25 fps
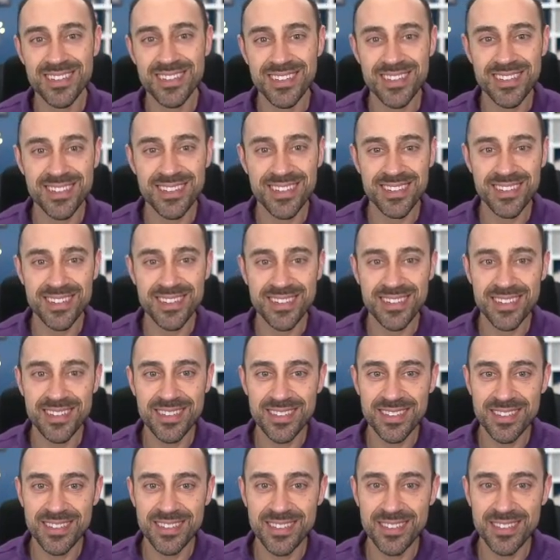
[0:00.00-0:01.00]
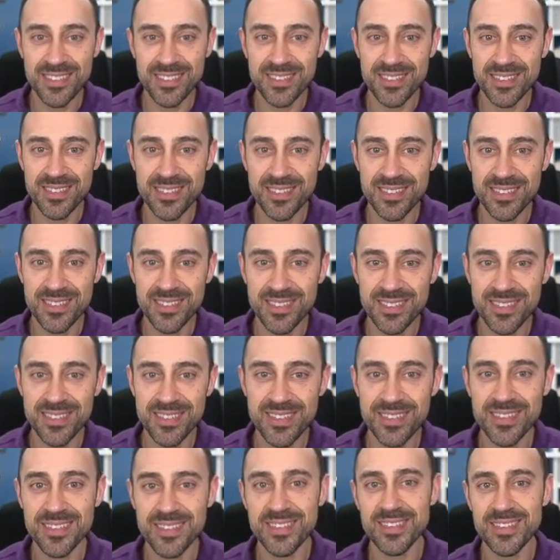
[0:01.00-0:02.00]

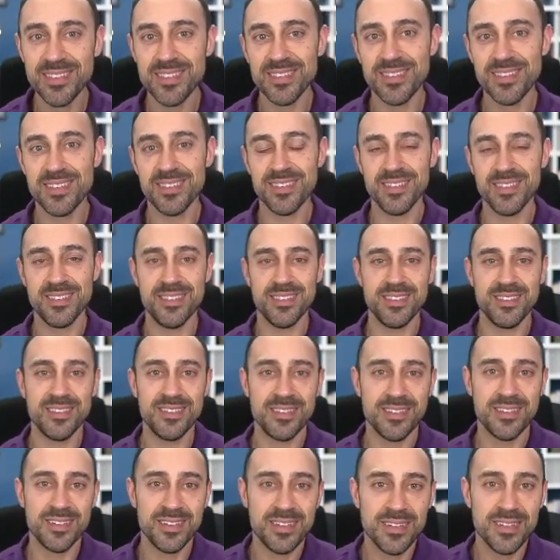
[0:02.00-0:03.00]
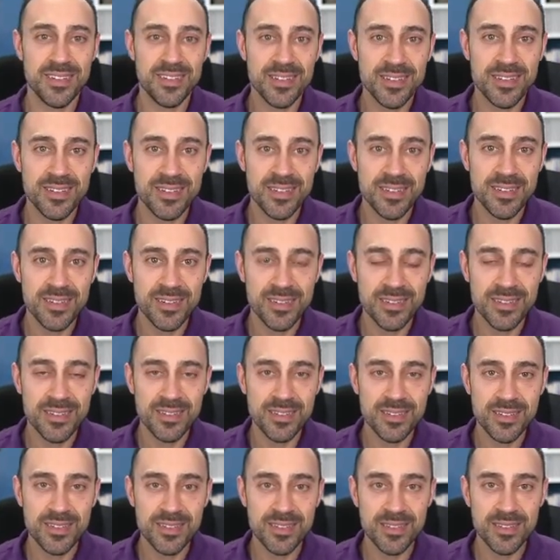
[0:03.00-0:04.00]

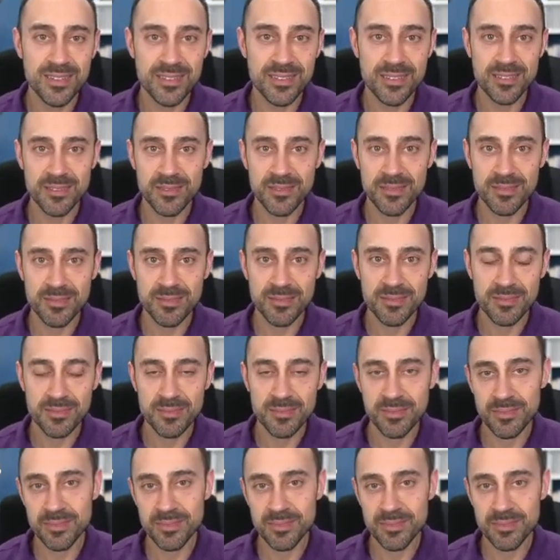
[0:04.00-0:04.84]
No words are spoken by the person on screen.